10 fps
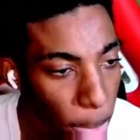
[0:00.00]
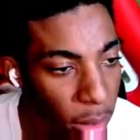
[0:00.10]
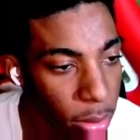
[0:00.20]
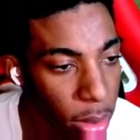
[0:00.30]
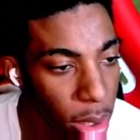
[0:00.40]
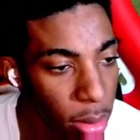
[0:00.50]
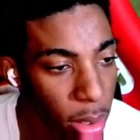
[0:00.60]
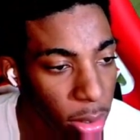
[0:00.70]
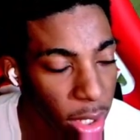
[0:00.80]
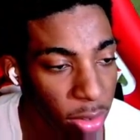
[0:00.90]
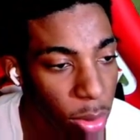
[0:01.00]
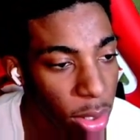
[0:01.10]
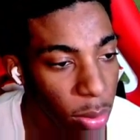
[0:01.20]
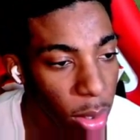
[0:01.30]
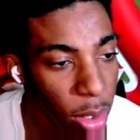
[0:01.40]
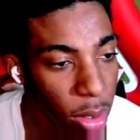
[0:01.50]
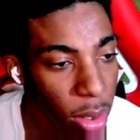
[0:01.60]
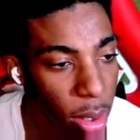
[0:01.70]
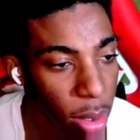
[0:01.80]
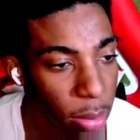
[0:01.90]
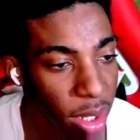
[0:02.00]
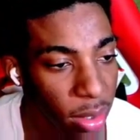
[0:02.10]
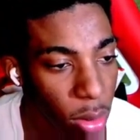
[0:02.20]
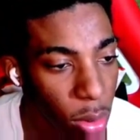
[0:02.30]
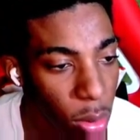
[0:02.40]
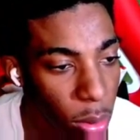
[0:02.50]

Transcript: Here we go, here we go. That's three in a row, though. But that's cool.